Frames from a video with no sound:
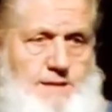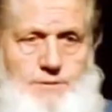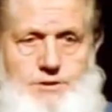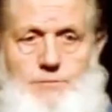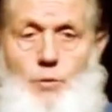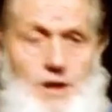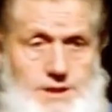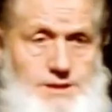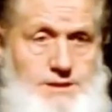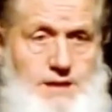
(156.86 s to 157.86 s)
ask a Muslim,
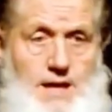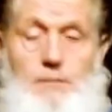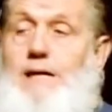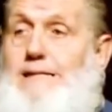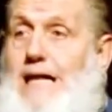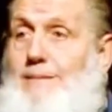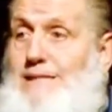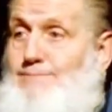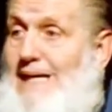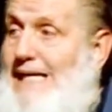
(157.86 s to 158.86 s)
what is Islam?
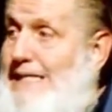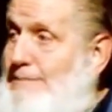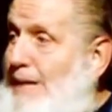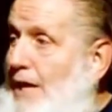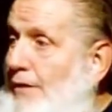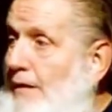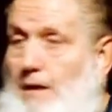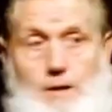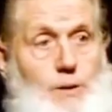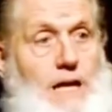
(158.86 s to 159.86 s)
Islam is peace,
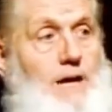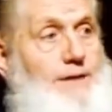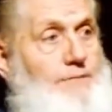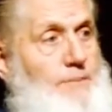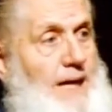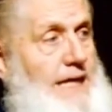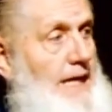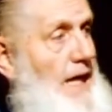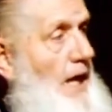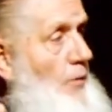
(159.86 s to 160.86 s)
brother. We love
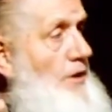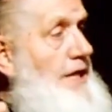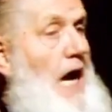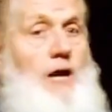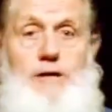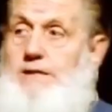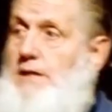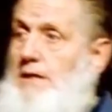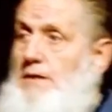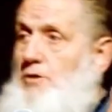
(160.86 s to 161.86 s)
everybody. We're
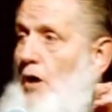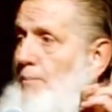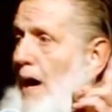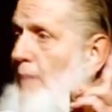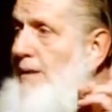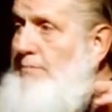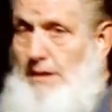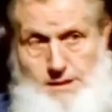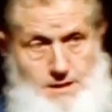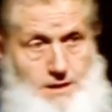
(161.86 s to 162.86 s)
tolerant. No problem.